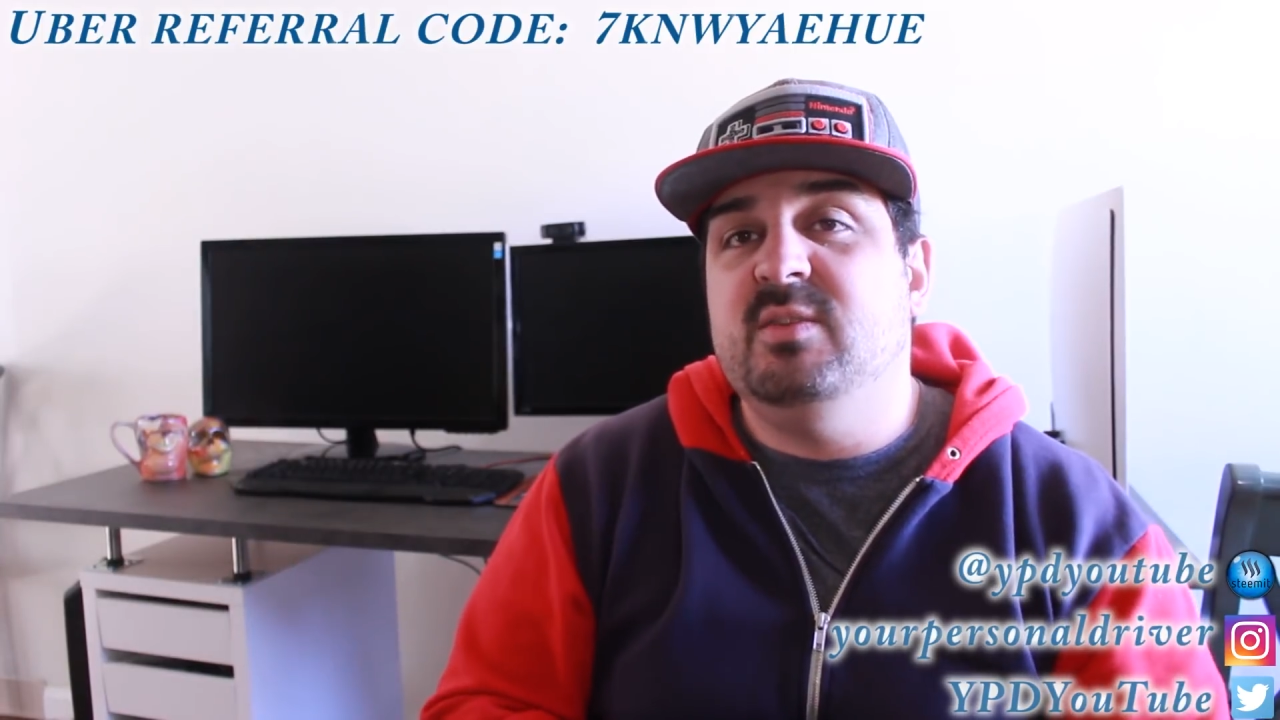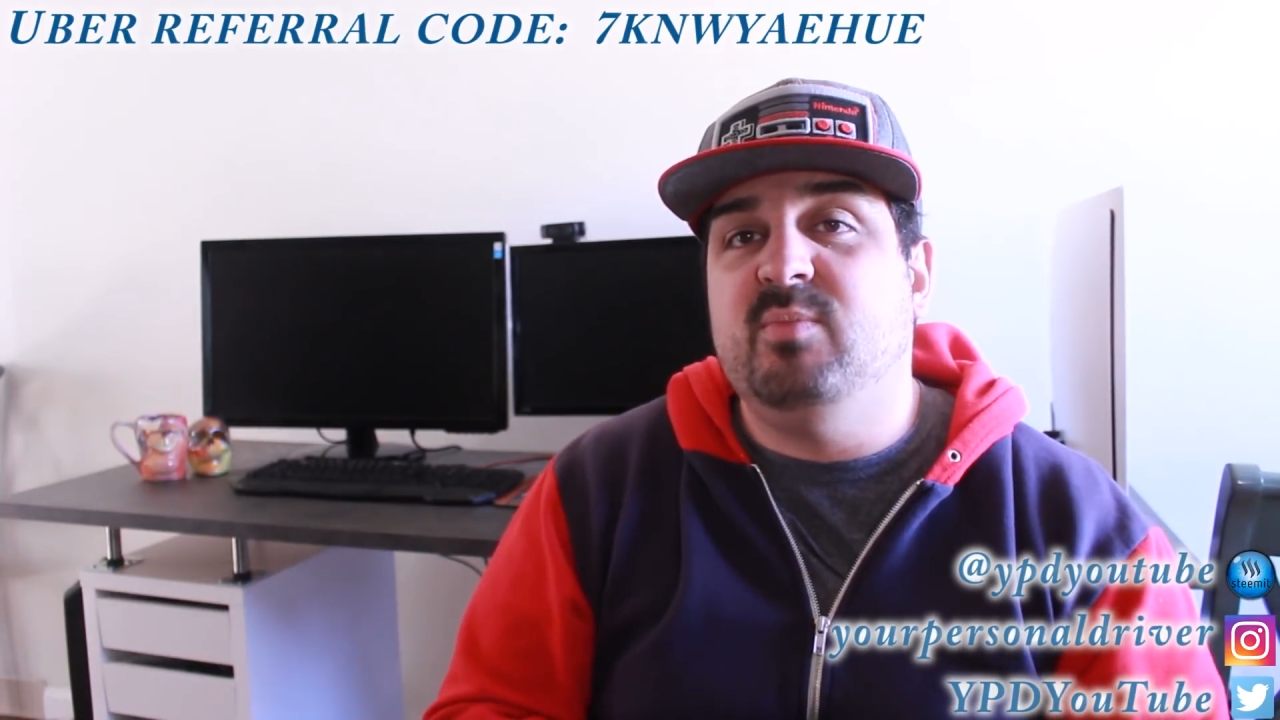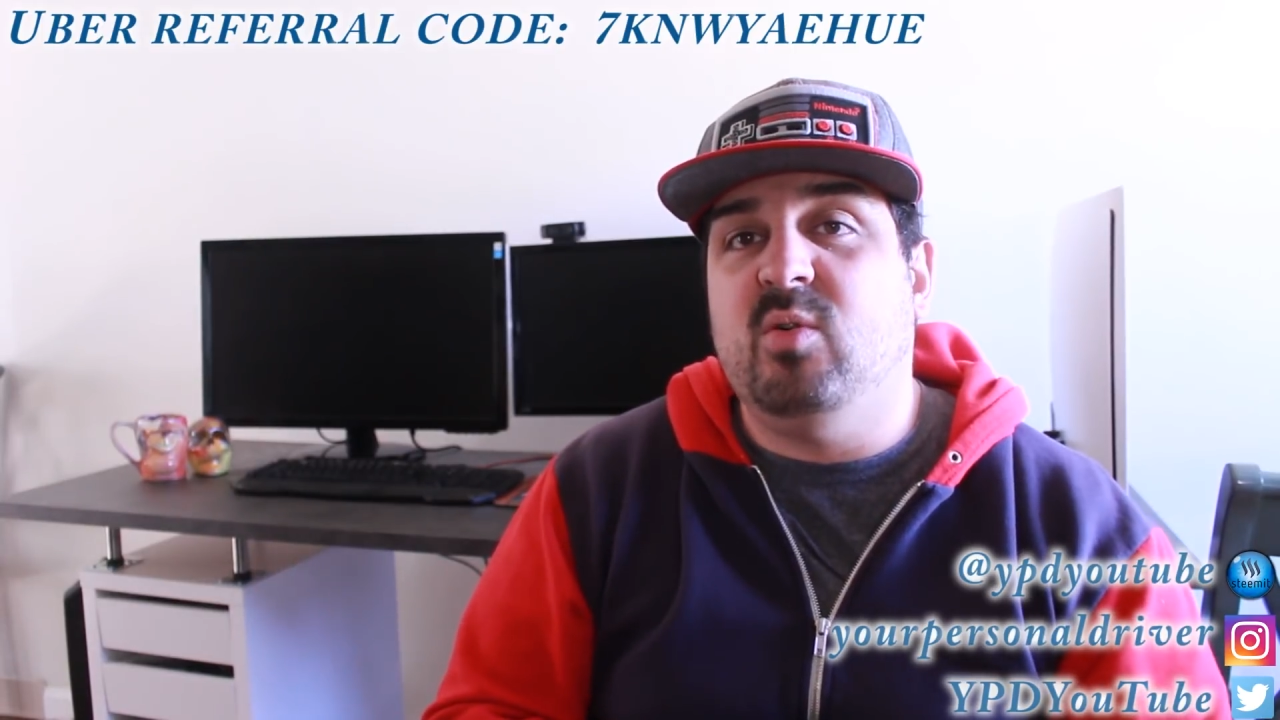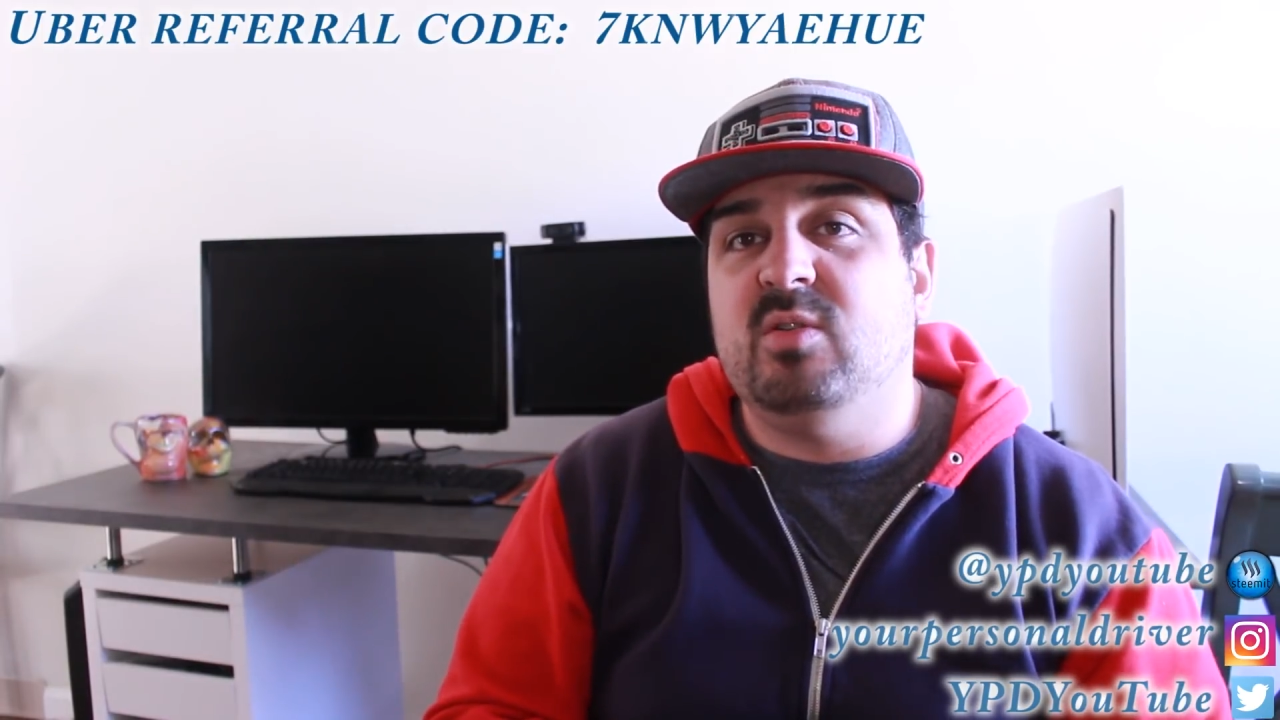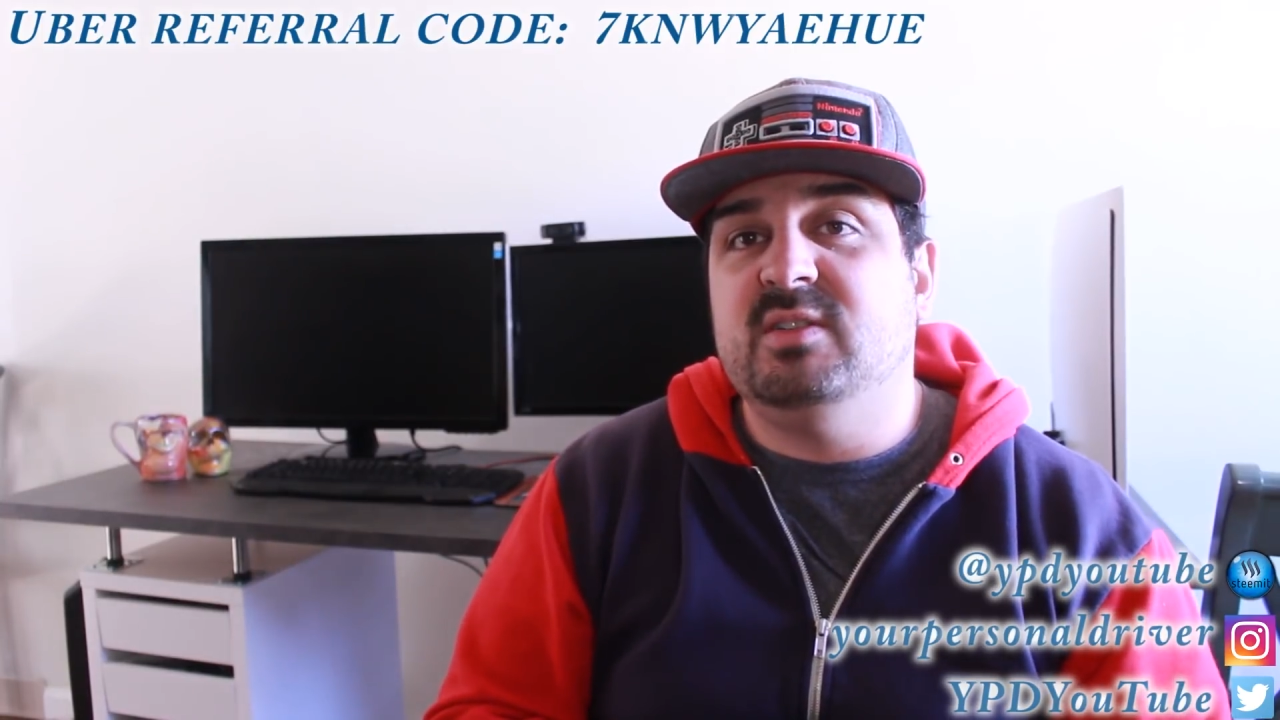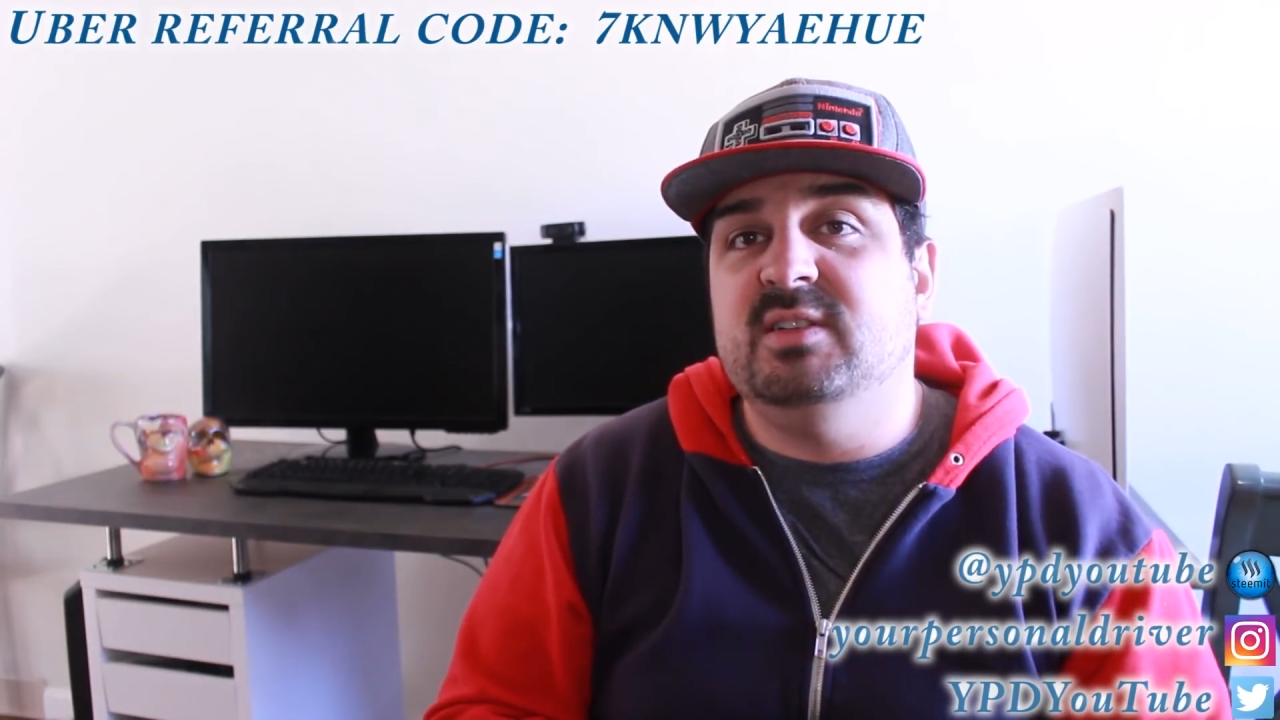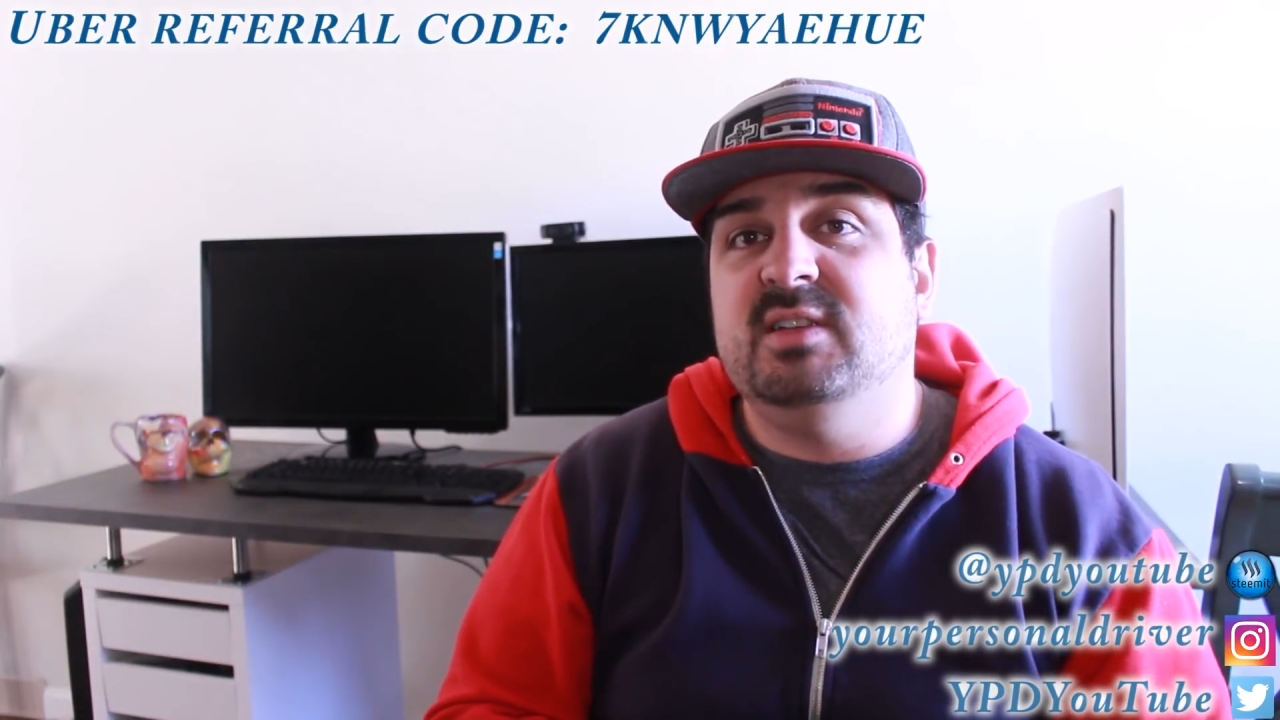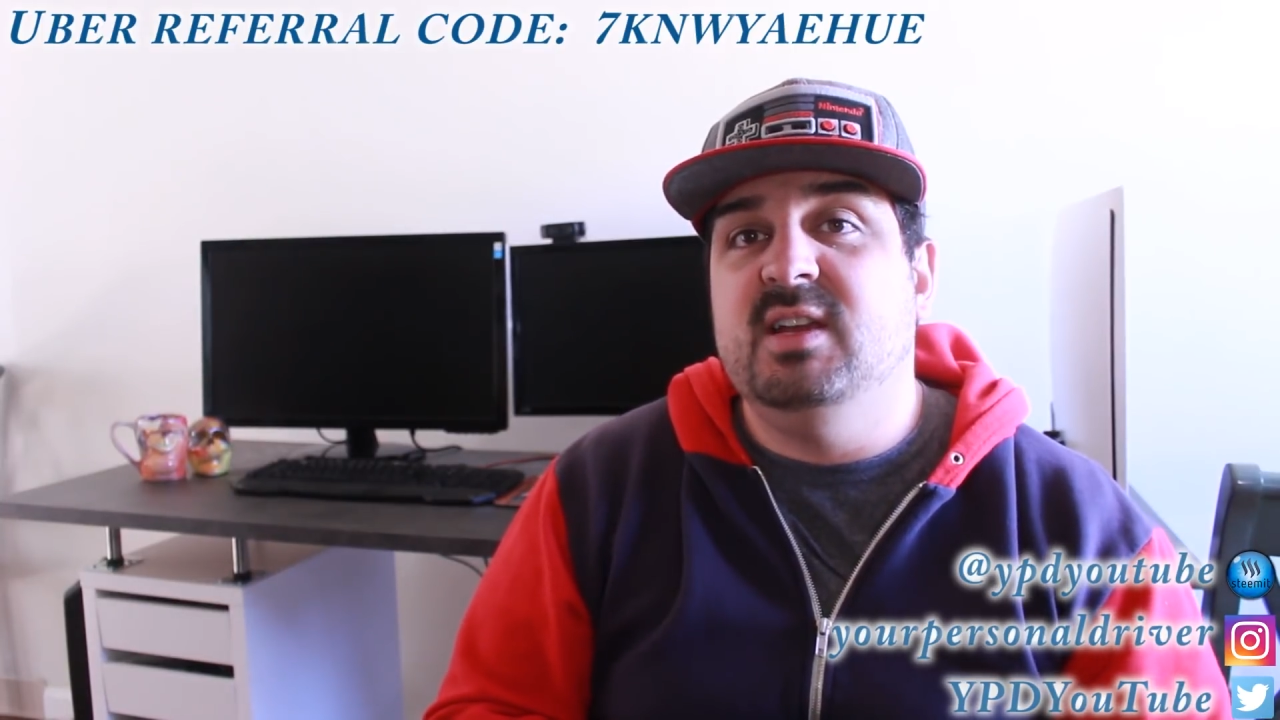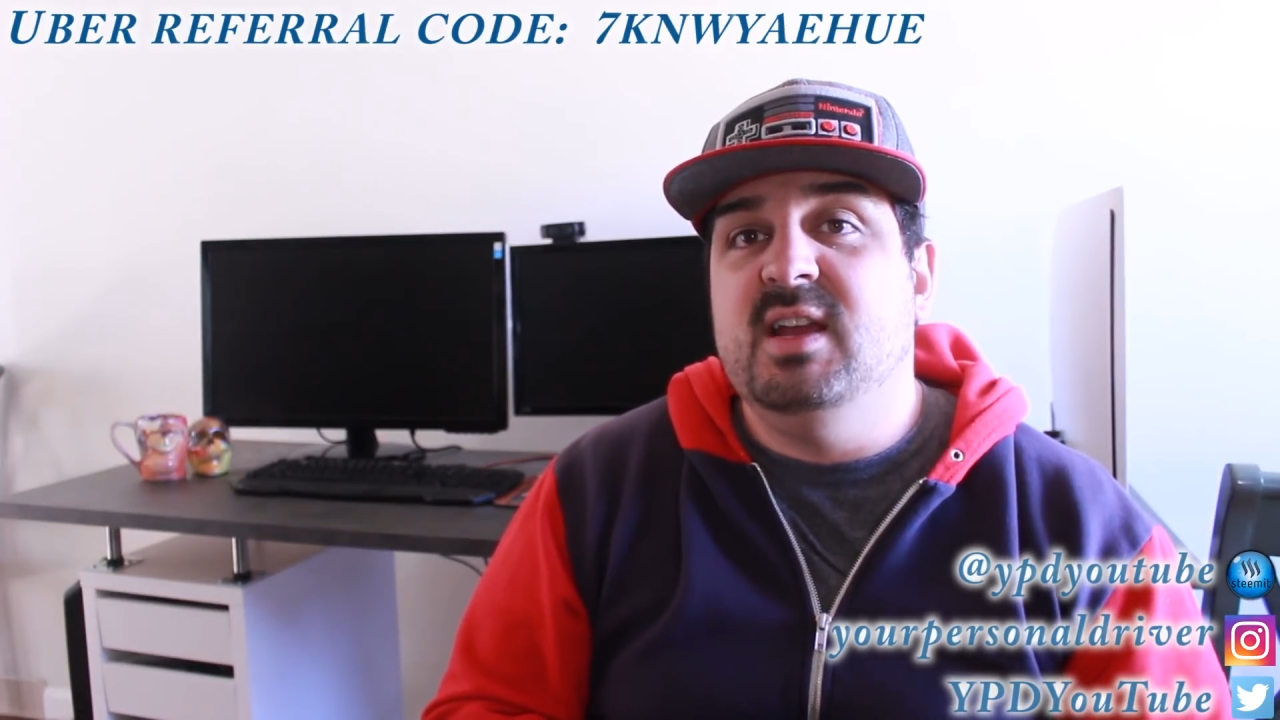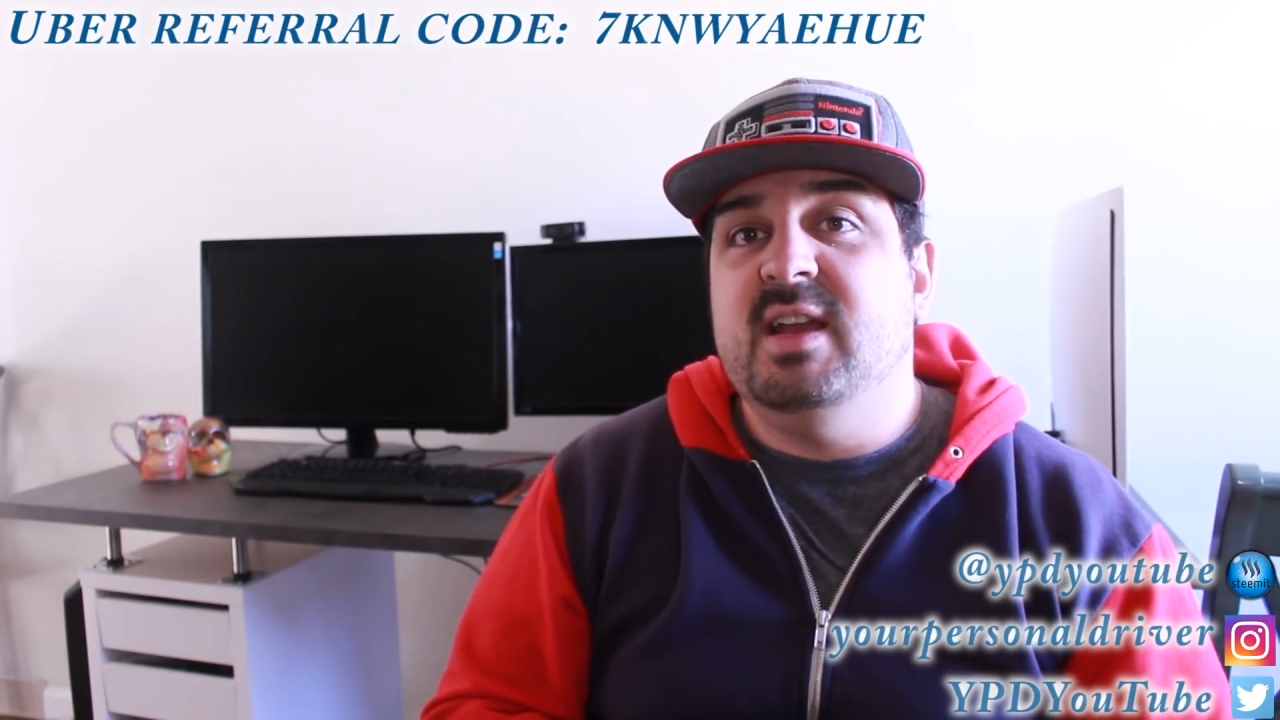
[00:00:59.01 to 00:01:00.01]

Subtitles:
important,